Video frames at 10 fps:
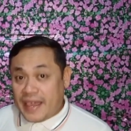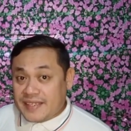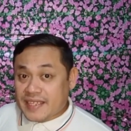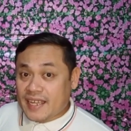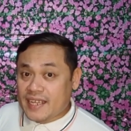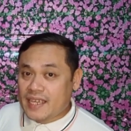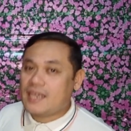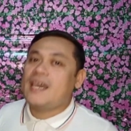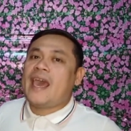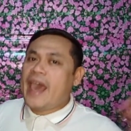
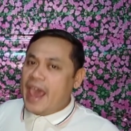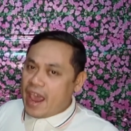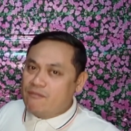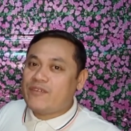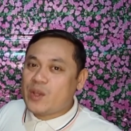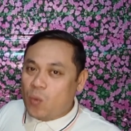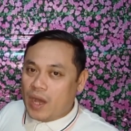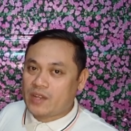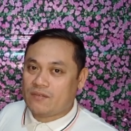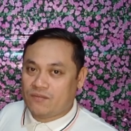Basically, every
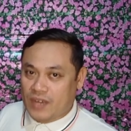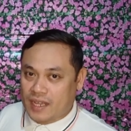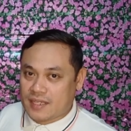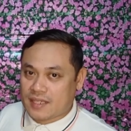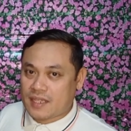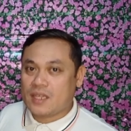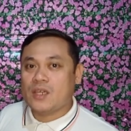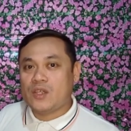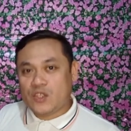one of us